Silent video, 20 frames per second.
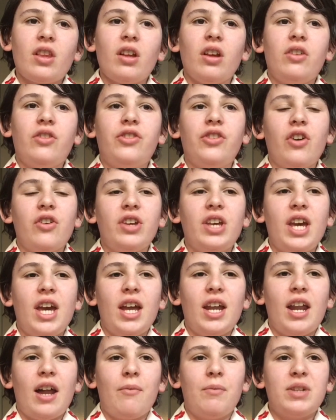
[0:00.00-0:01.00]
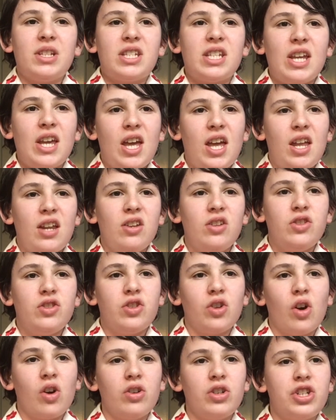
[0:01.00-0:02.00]
So yeah, number 10,
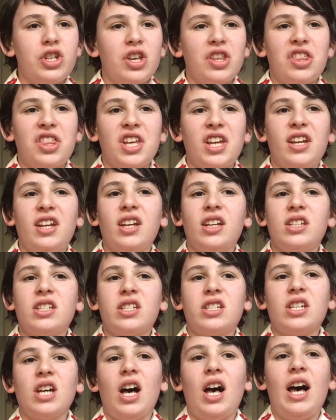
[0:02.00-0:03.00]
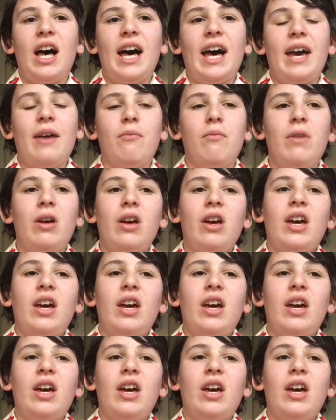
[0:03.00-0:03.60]
don't you think it's time?